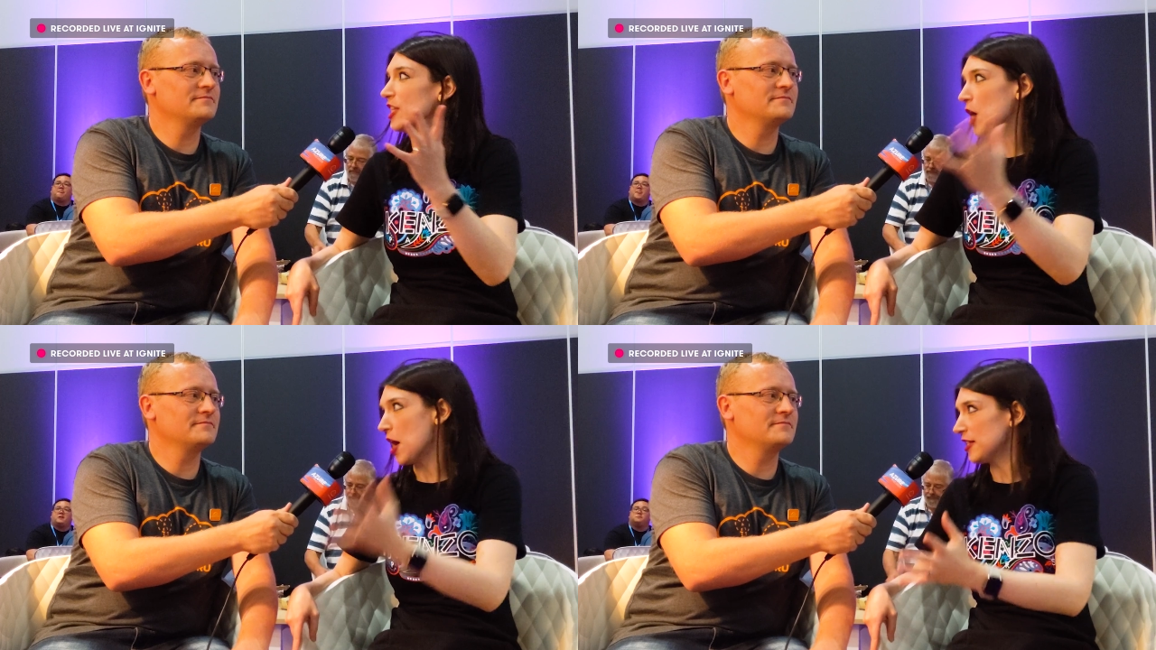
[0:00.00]

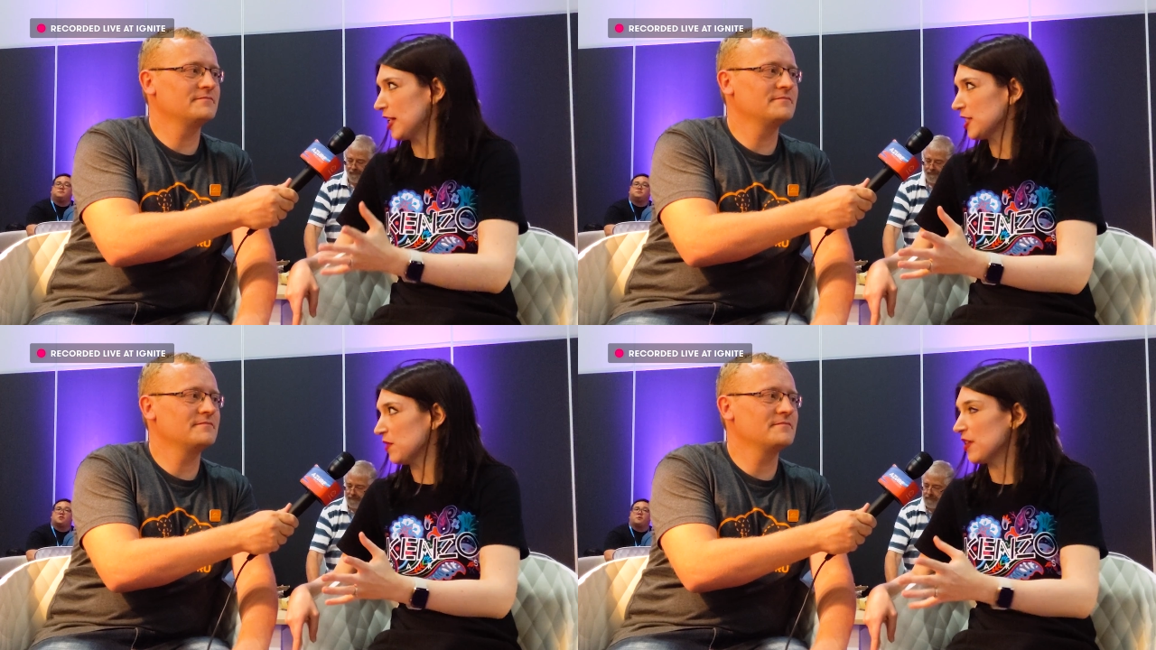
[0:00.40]
Speaker 1: the
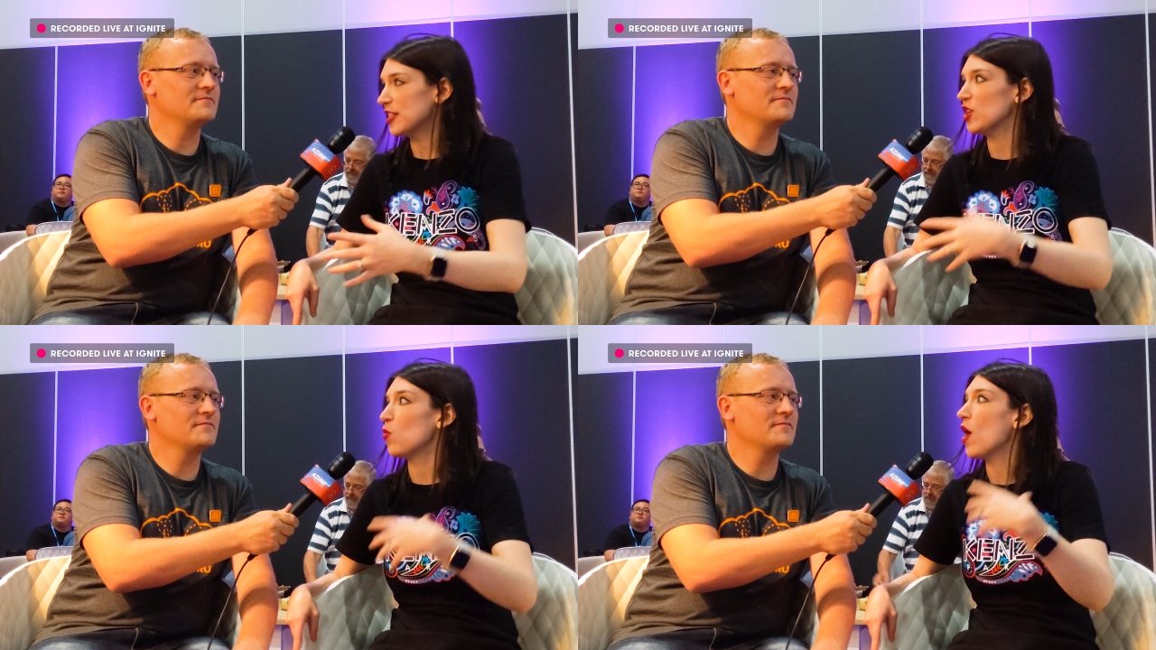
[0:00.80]
context of
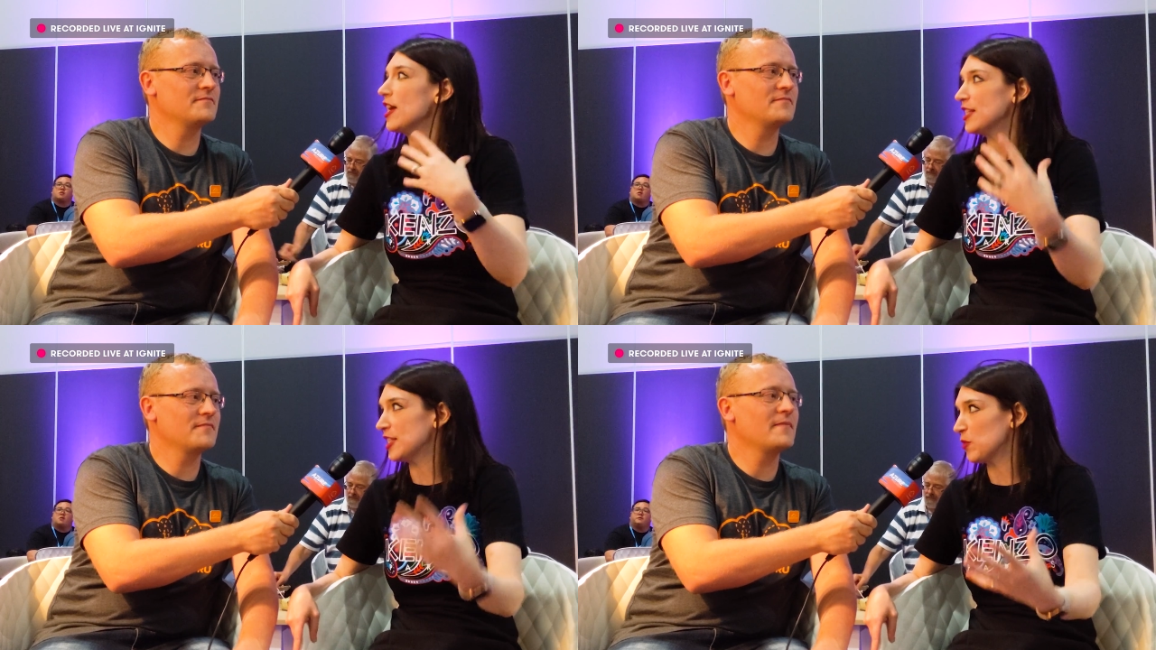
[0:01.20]
this and why
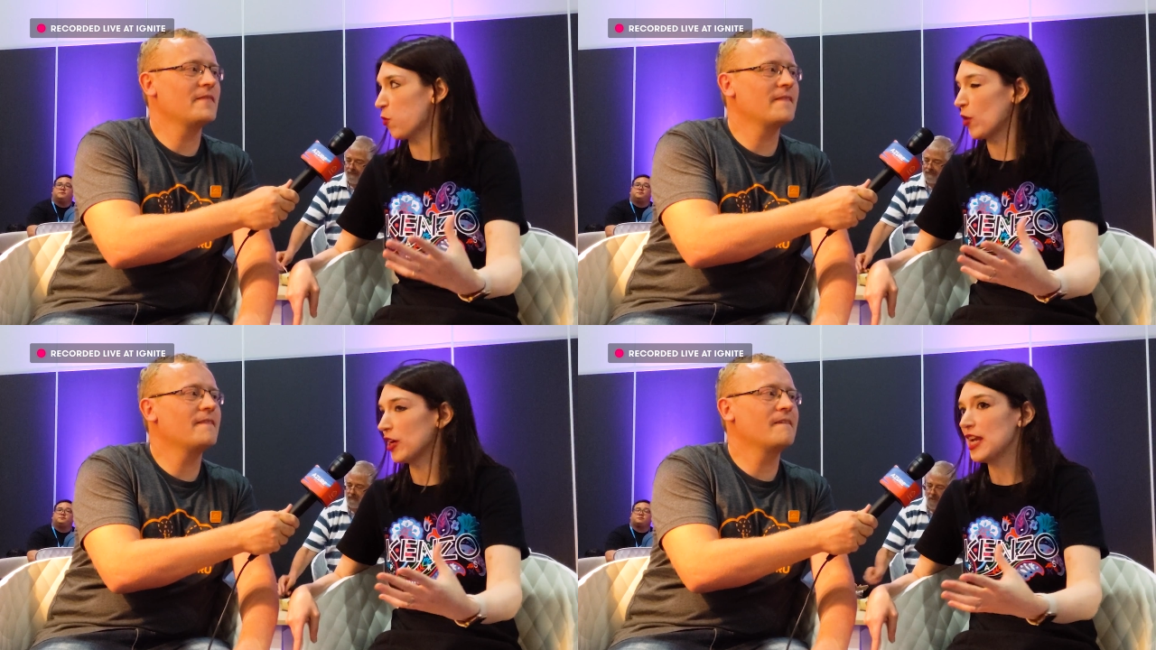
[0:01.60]
is this
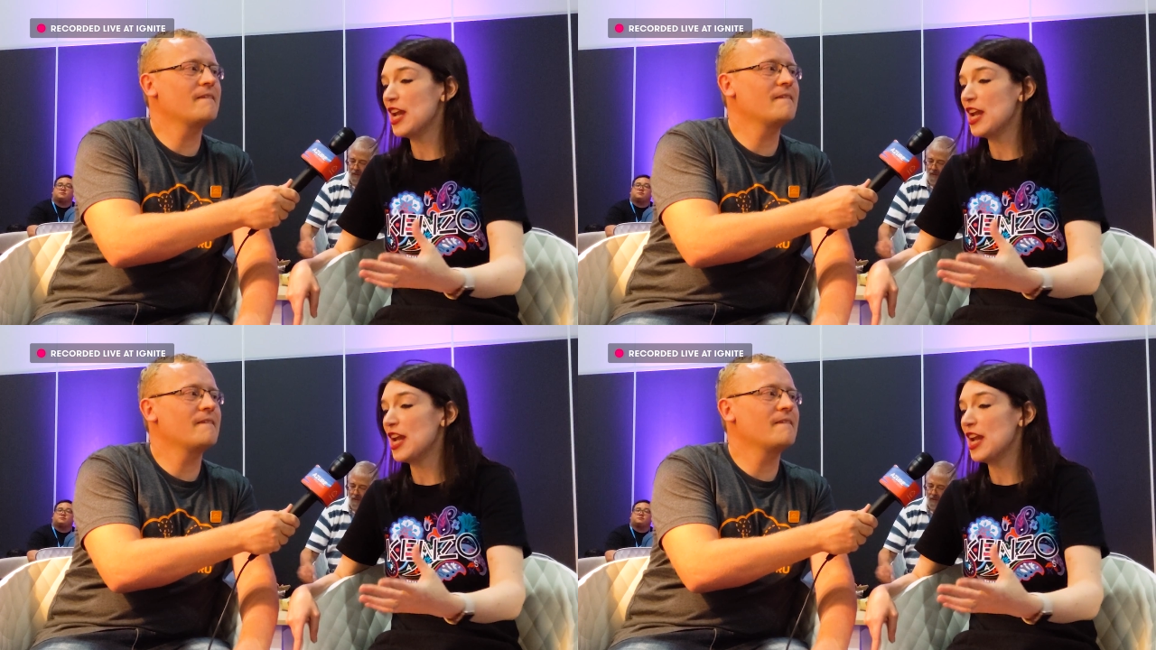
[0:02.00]
important?